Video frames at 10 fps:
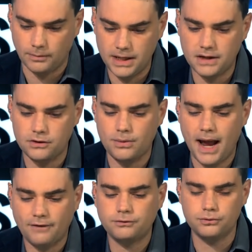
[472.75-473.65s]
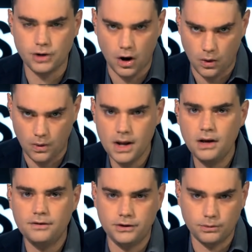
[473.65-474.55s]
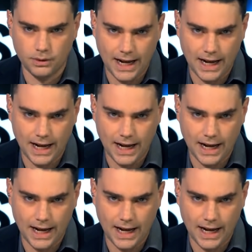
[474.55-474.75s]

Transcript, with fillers: meaning that you have to know that you were